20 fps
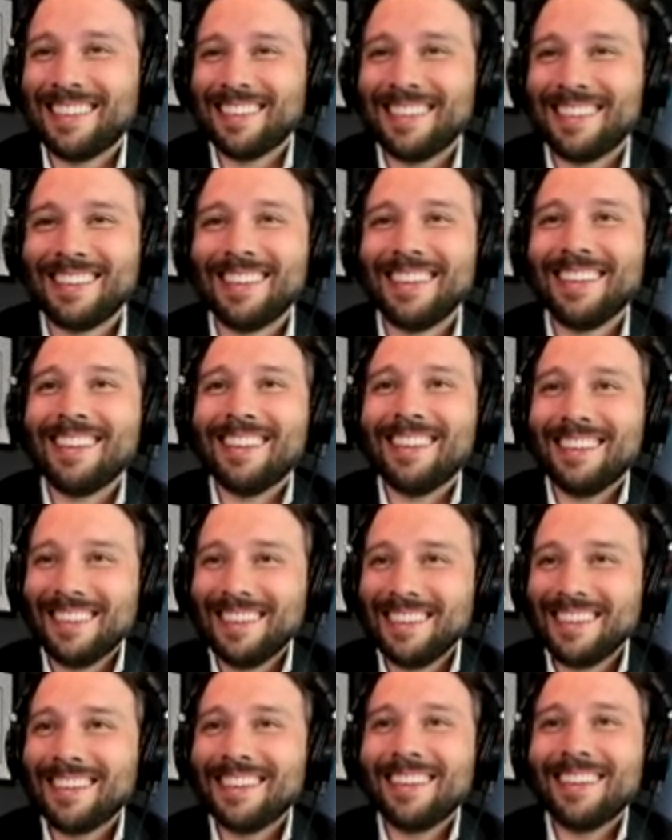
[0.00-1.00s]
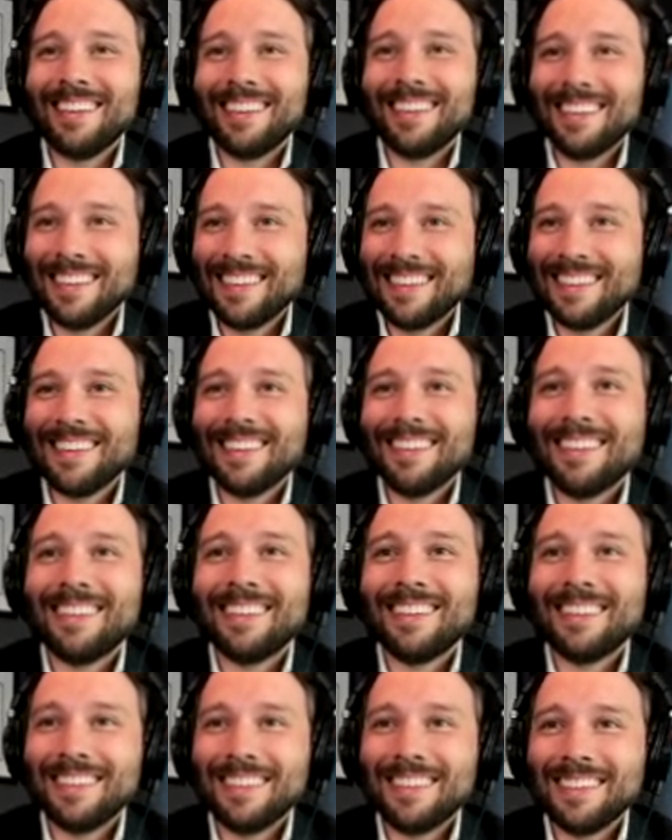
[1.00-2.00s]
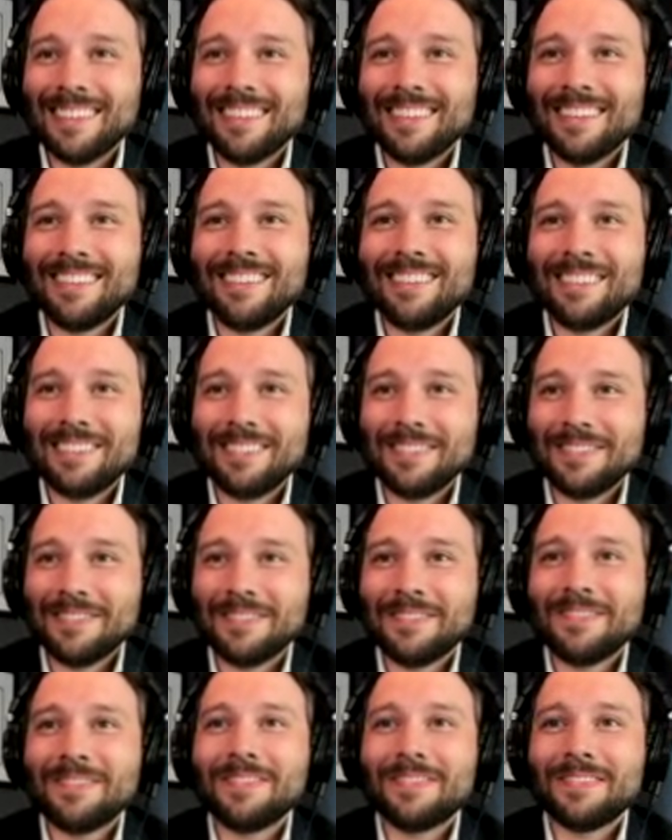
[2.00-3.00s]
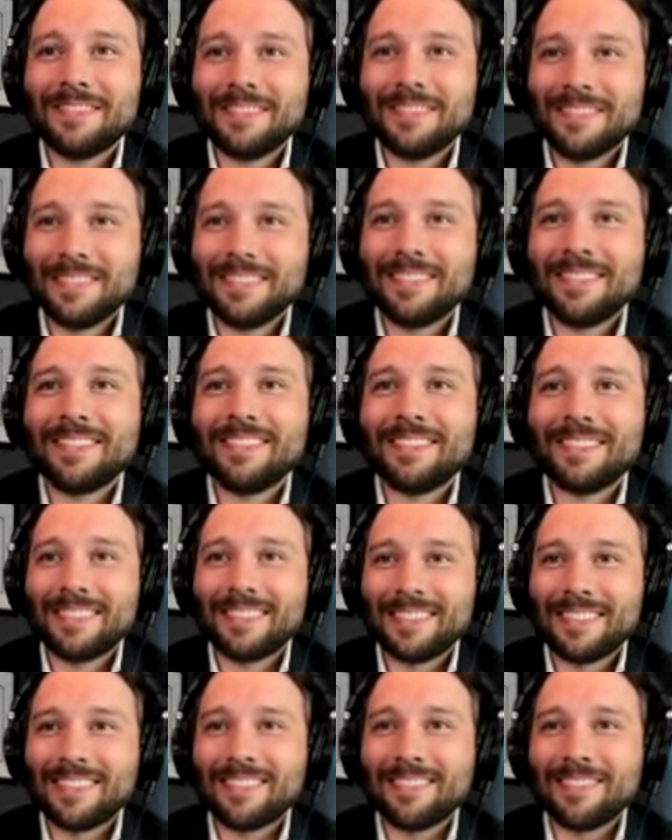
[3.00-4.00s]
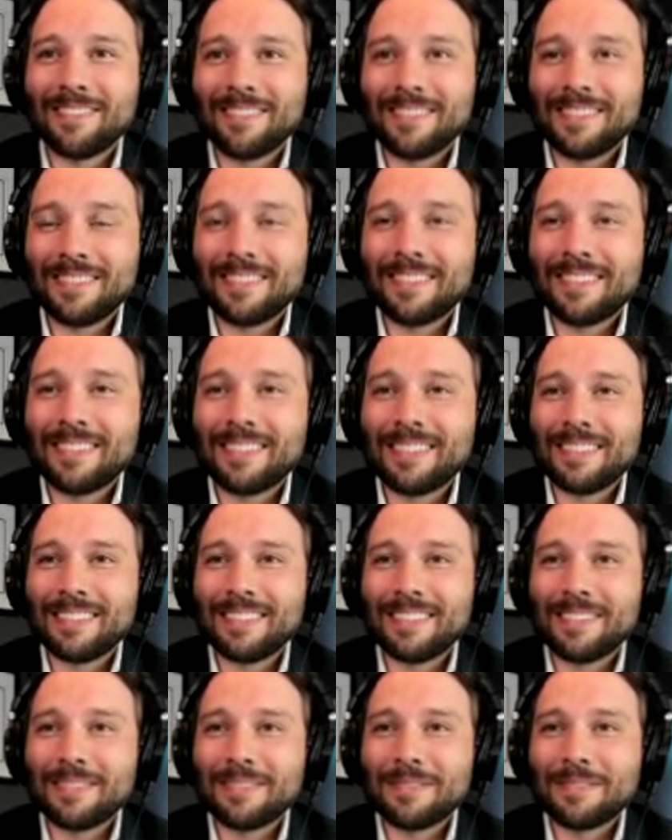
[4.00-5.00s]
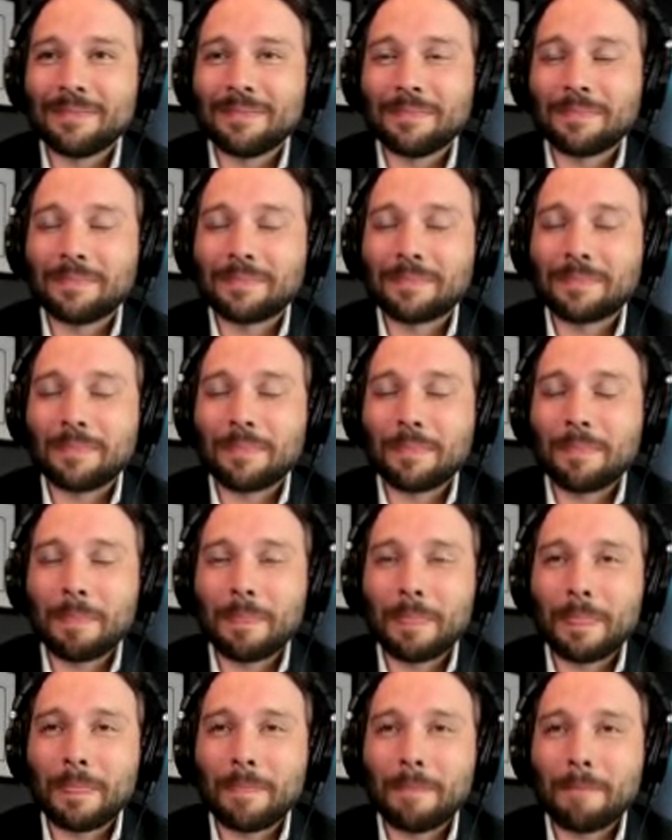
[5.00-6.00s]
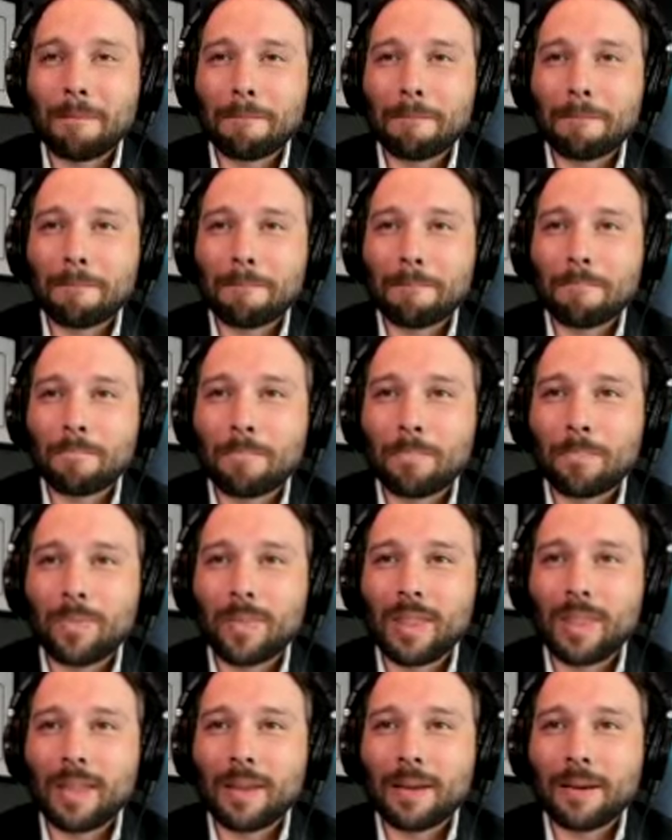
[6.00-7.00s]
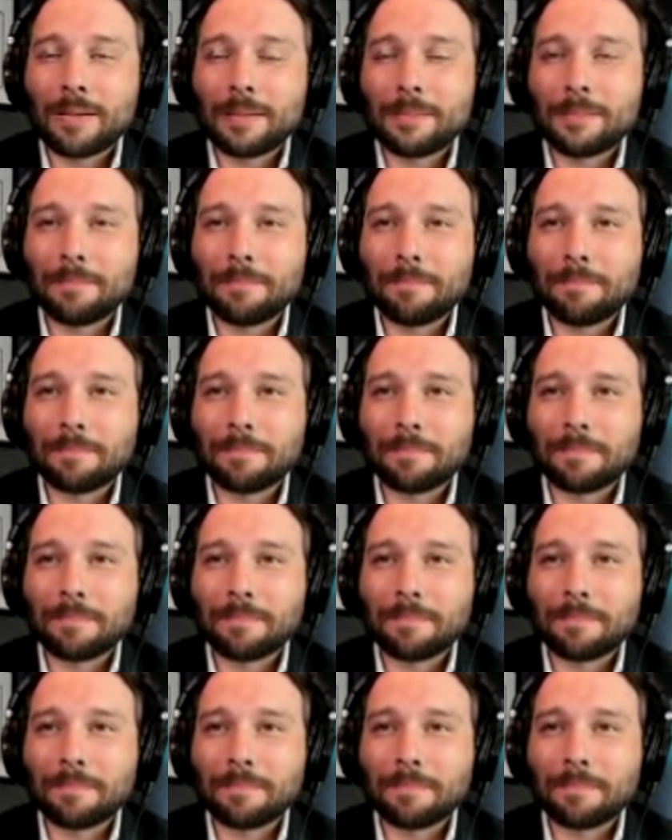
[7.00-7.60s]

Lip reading: [no speech]